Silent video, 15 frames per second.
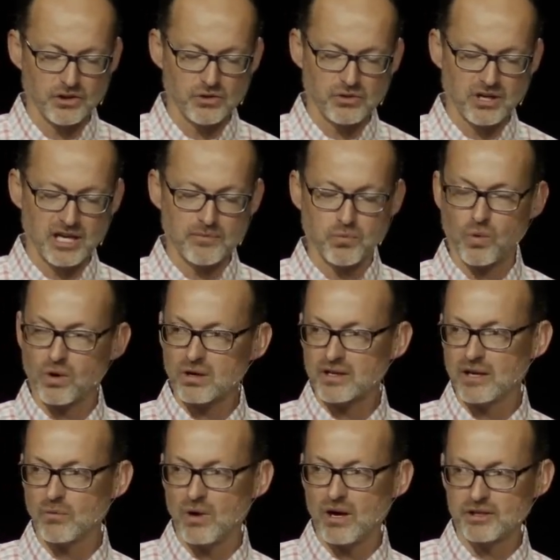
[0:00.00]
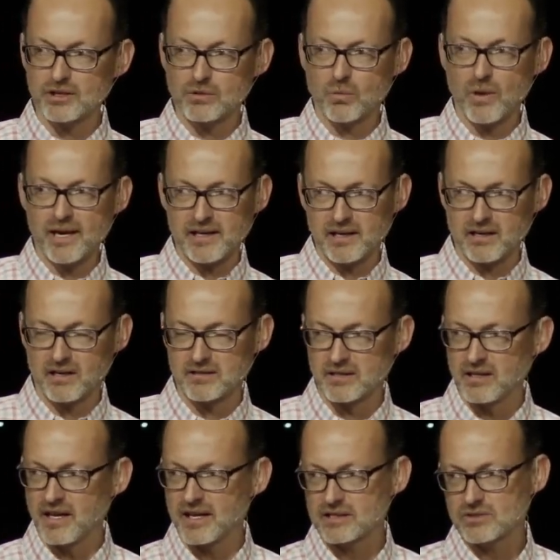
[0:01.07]
You keep working while you're waiting on the
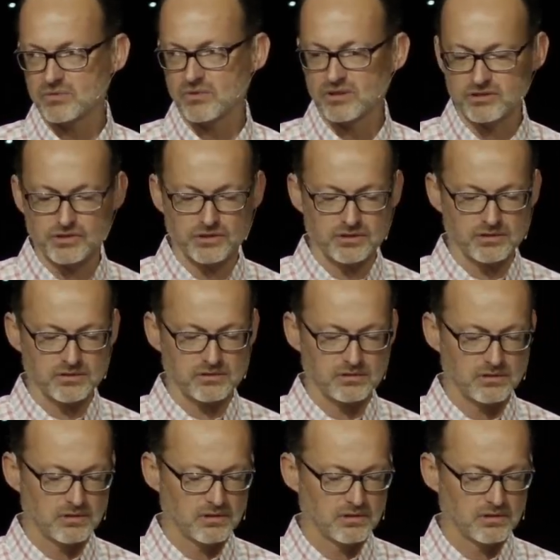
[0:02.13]
next one. True?